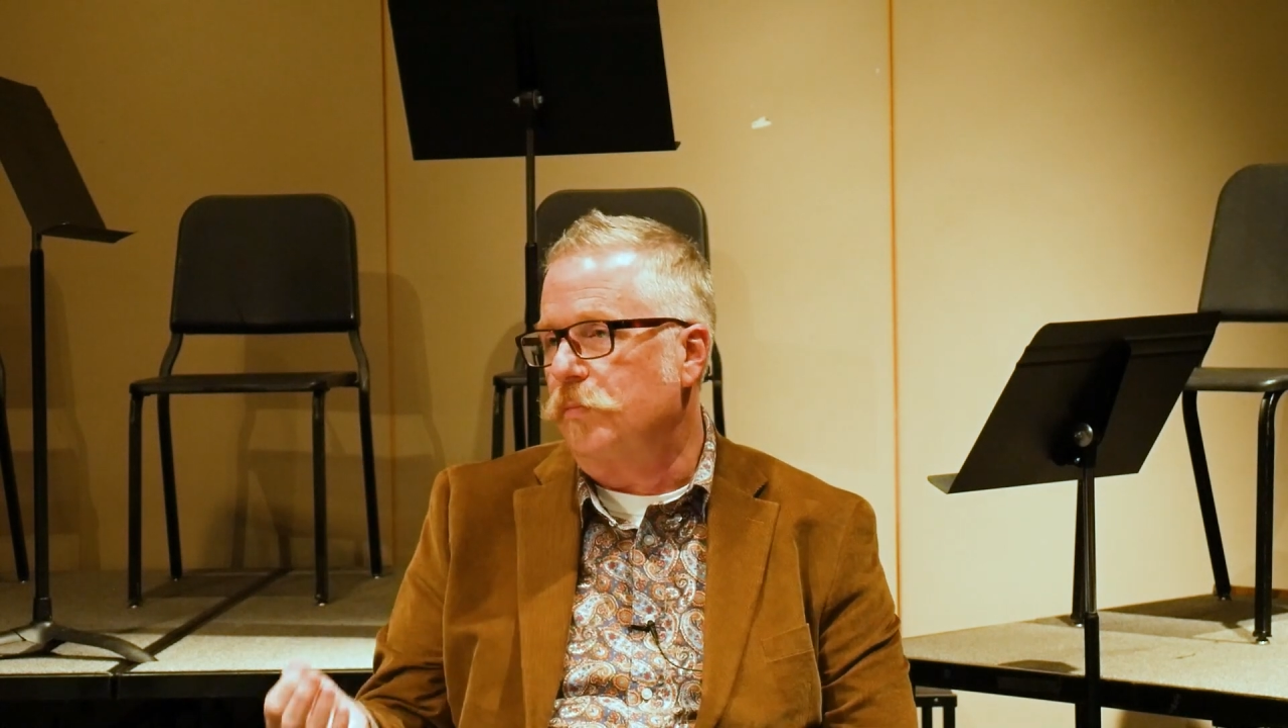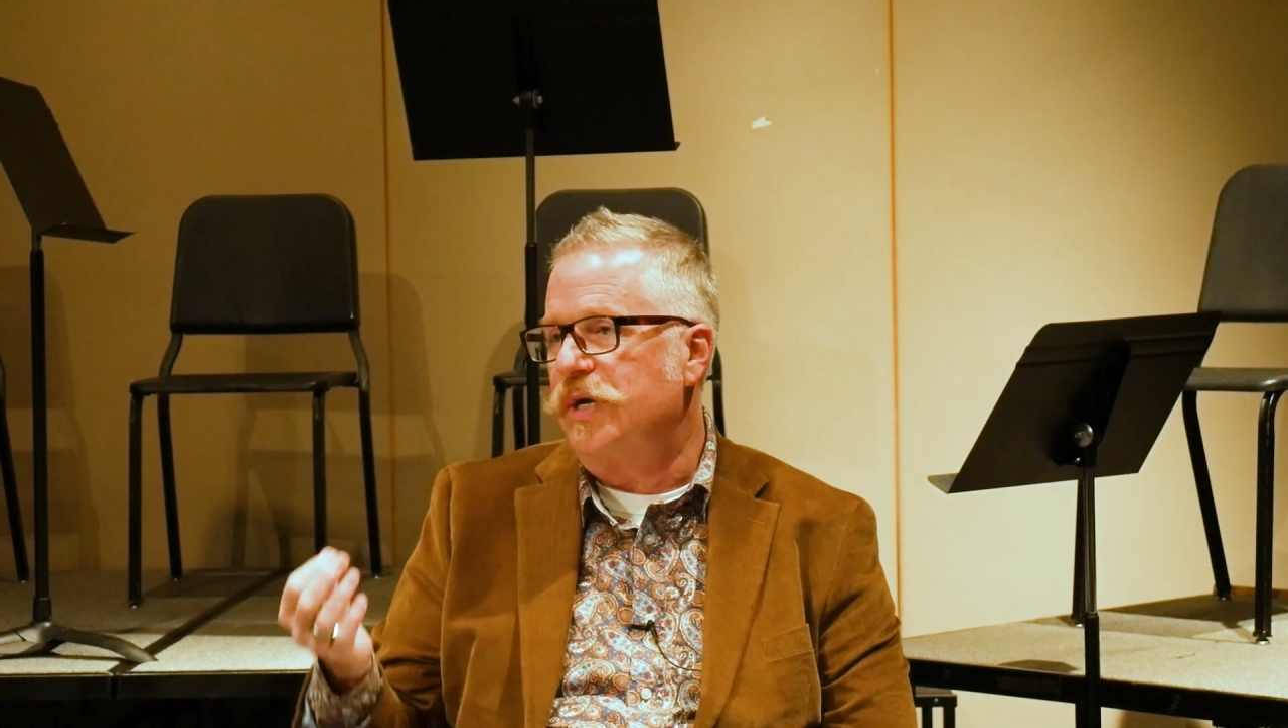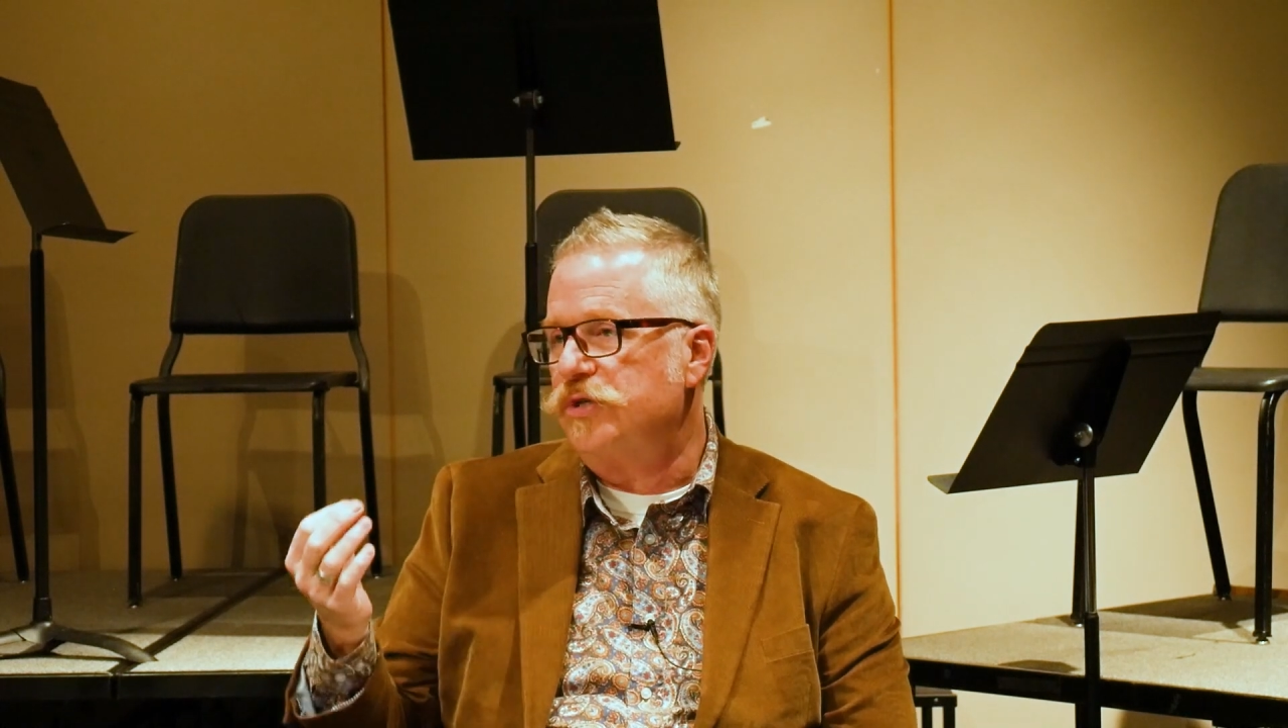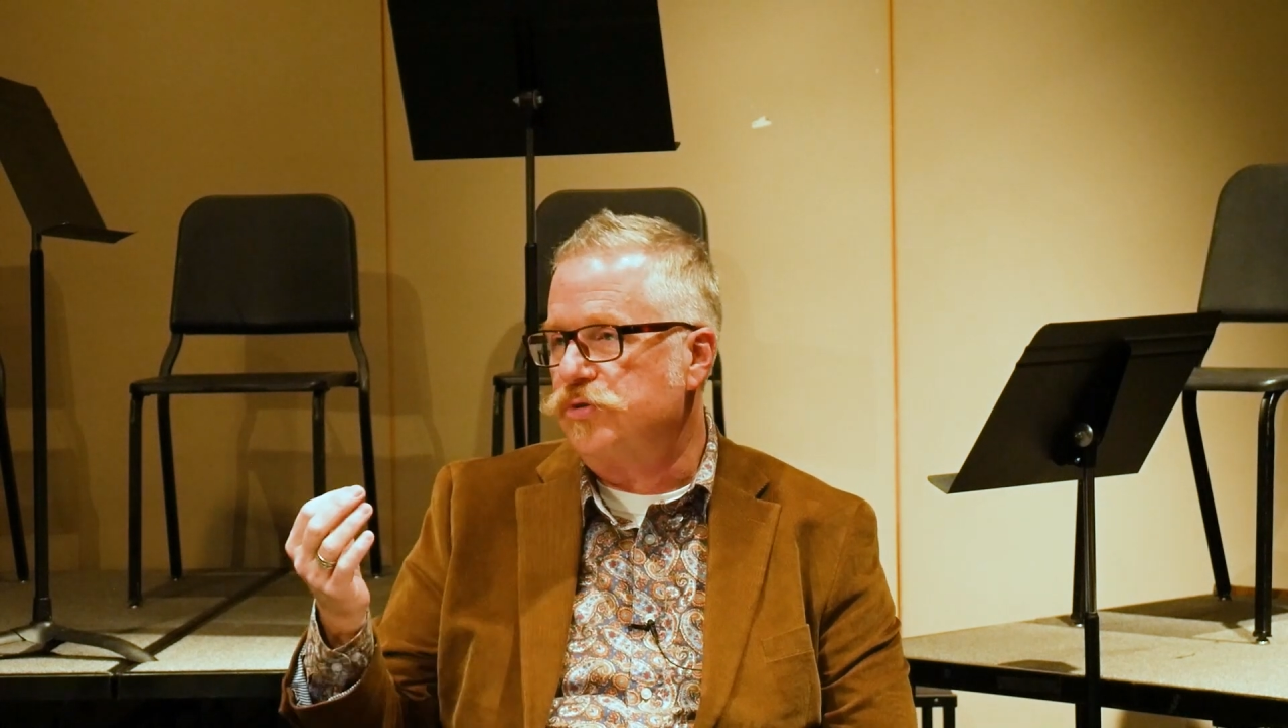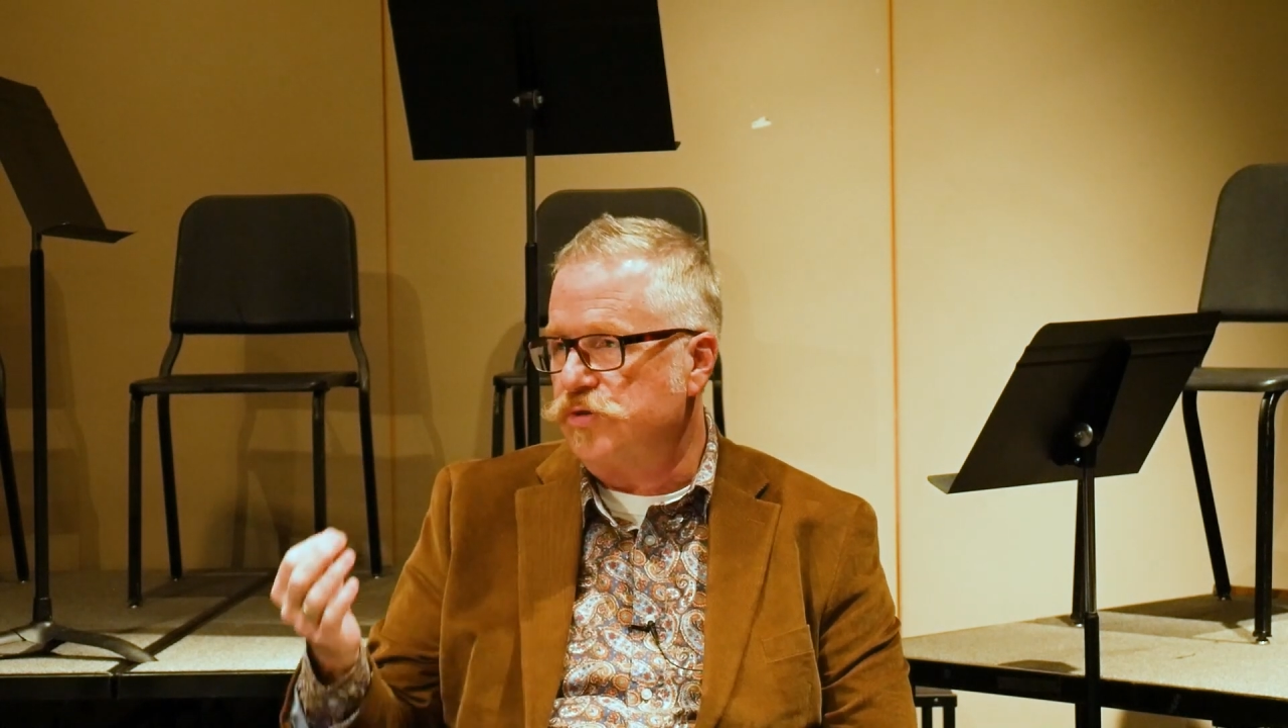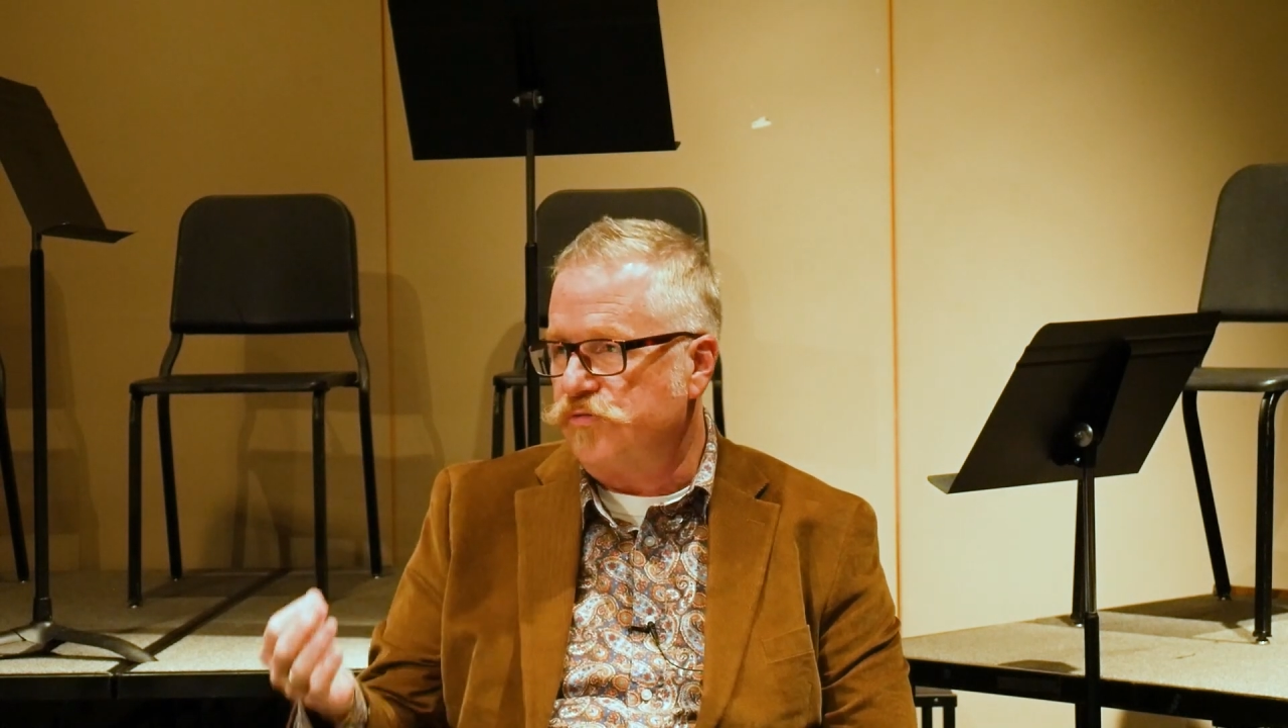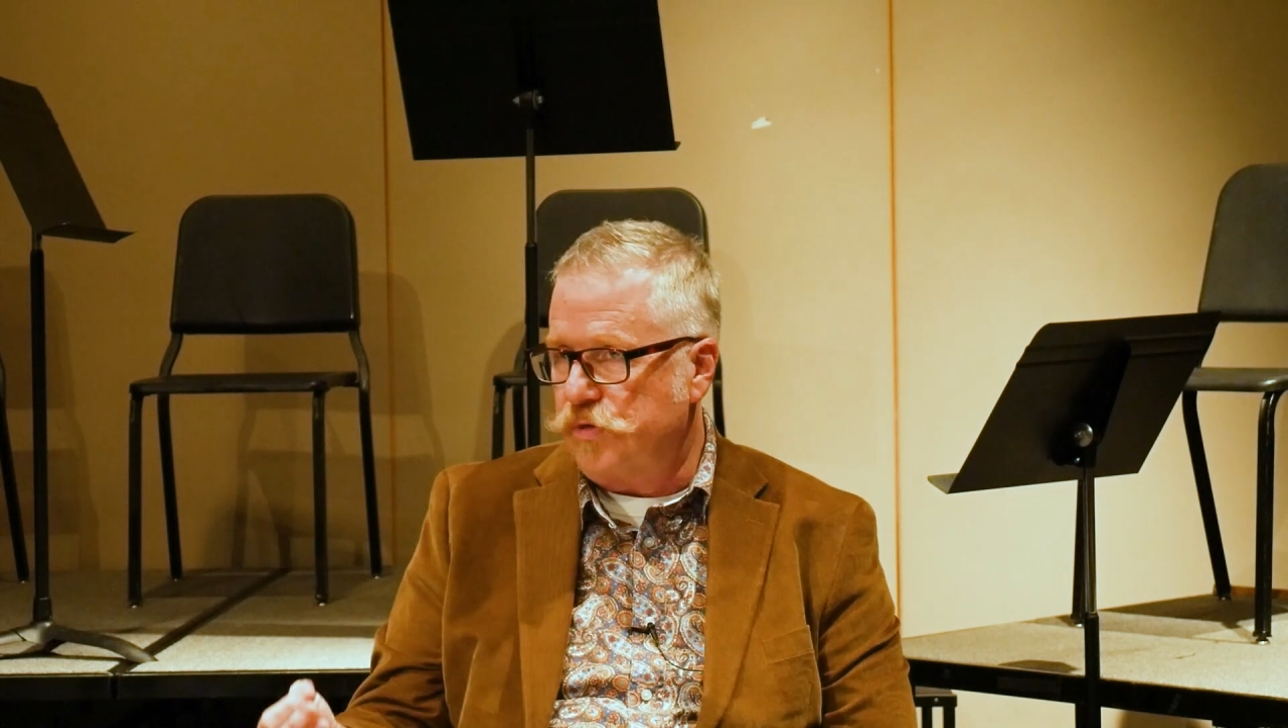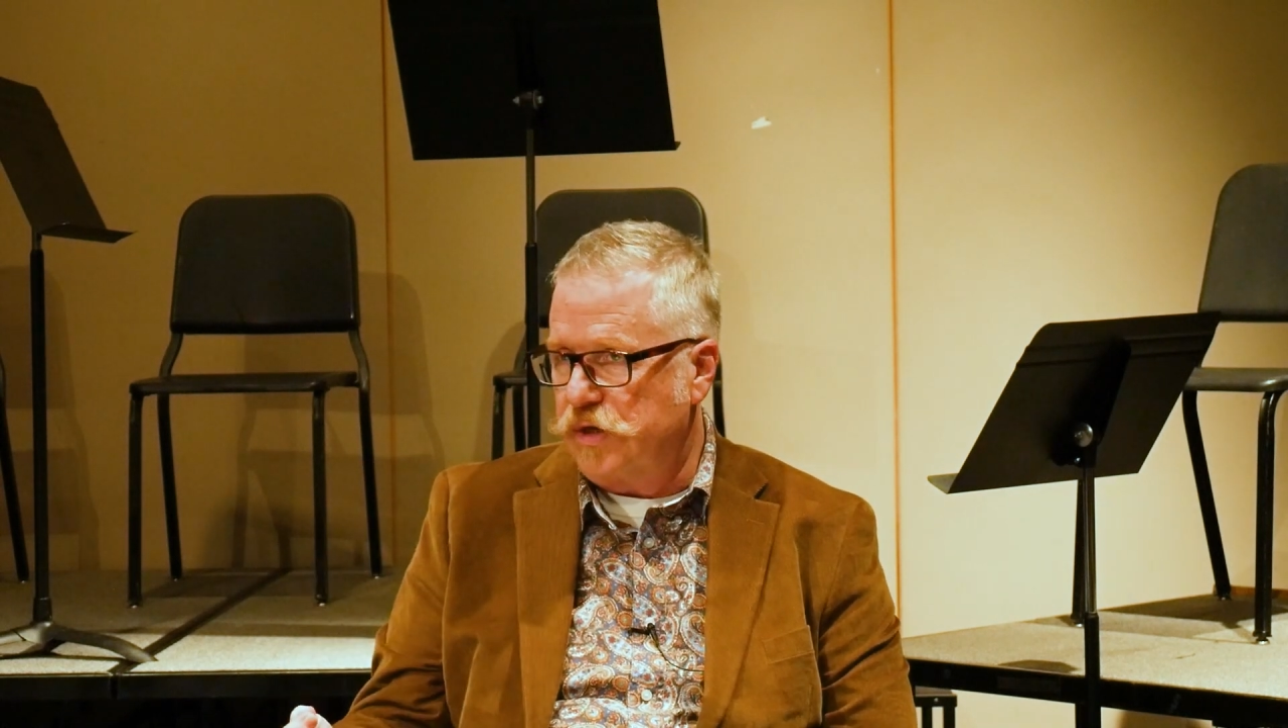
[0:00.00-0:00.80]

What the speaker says: measures for